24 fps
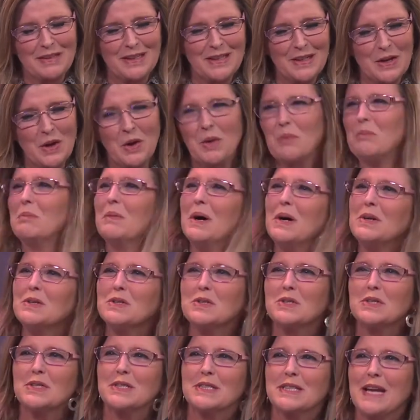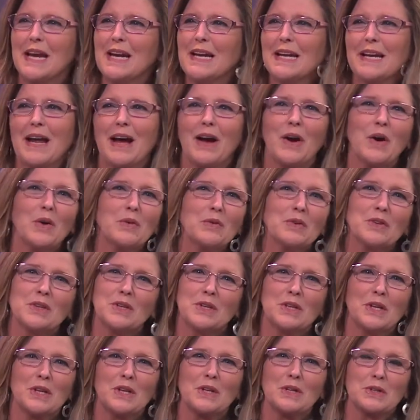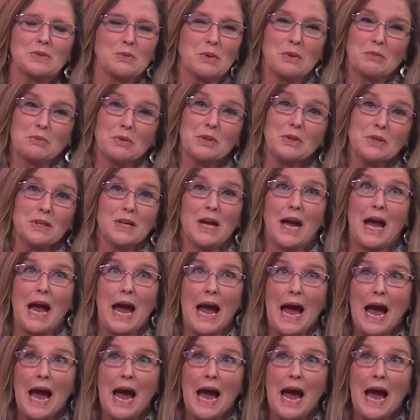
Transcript: you know, most Danny and I over the years, we really mm.